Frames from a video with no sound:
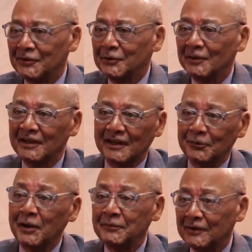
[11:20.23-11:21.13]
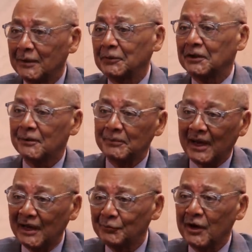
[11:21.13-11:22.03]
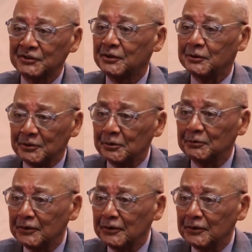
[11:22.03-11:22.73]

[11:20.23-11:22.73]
and you lay there and wait for them to come by and rescue you,